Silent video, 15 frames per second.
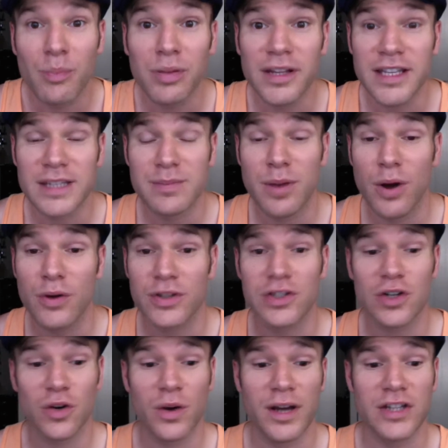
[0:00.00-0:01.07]
Please post
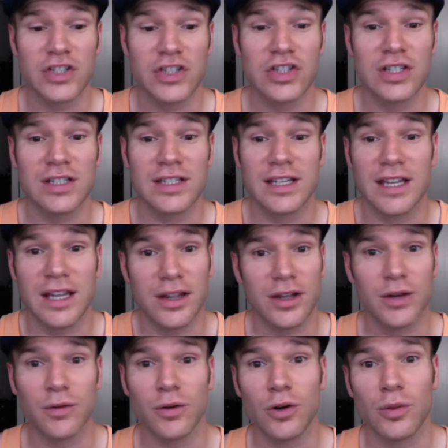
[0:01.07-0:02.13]
your questions in the
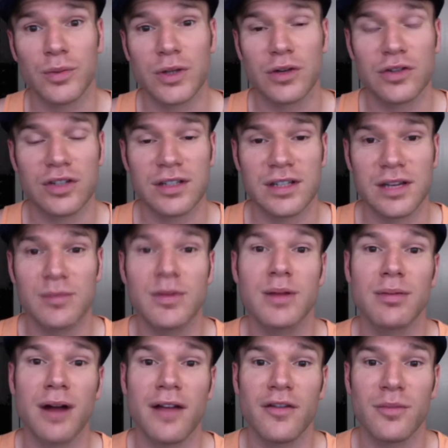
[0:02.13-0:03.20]
group. Don't just send me a
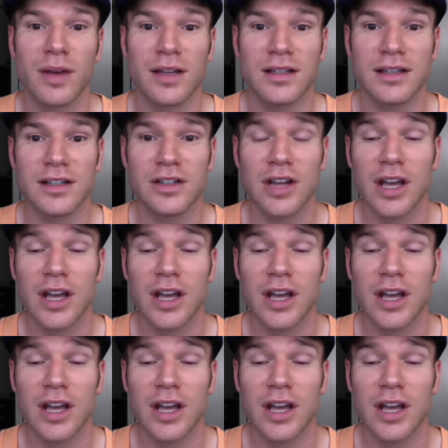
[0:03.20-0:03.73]
private message.